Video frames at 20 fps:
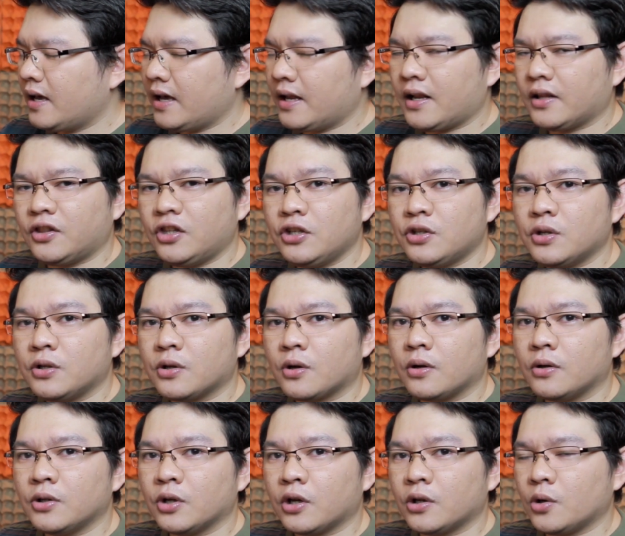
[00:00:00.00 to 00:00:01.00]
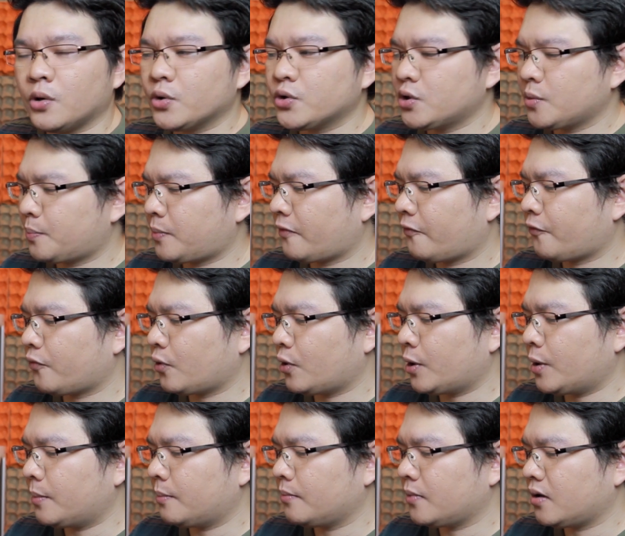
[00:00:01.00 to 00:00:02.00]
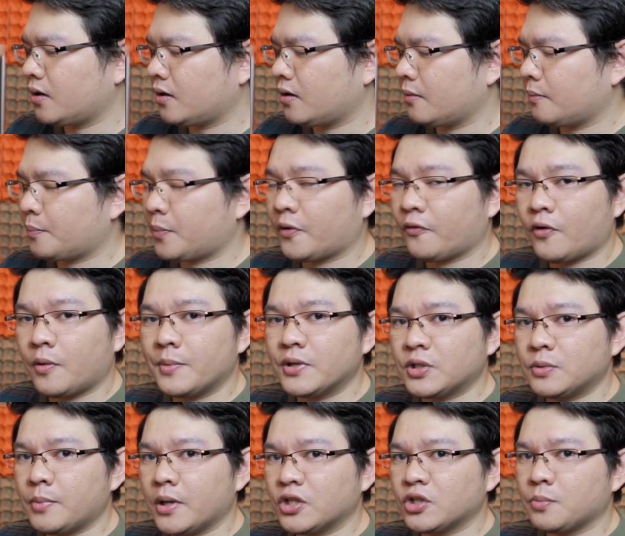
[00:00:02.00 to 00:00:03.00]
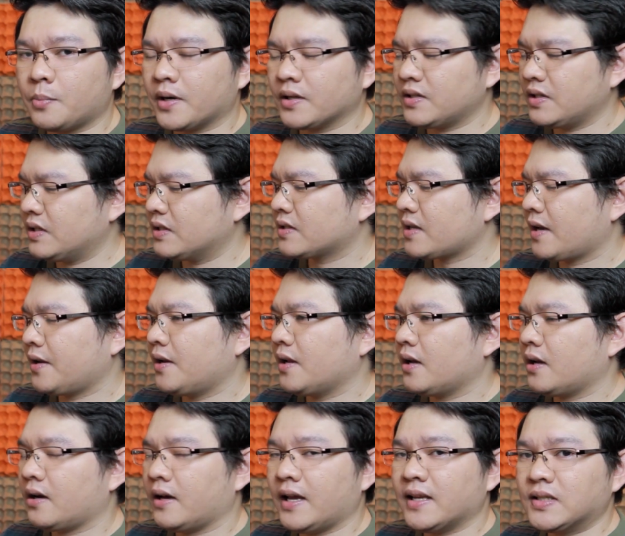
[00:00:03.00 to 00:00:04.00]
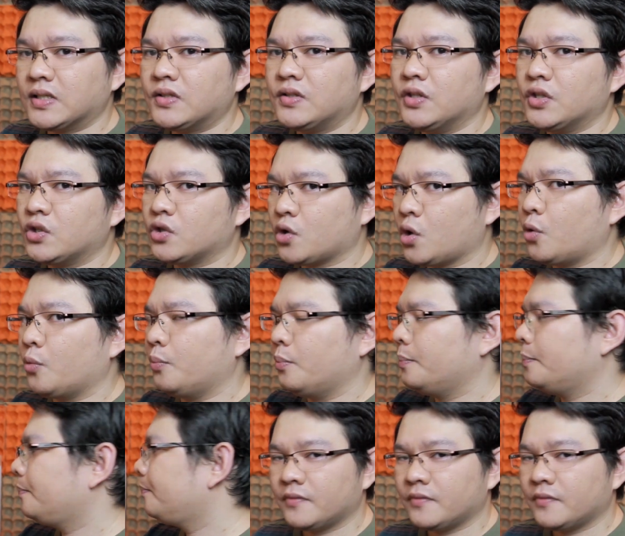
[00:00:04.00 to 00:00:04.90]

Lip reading: And I think you can also perform performance benchmarks inside the SSD scope.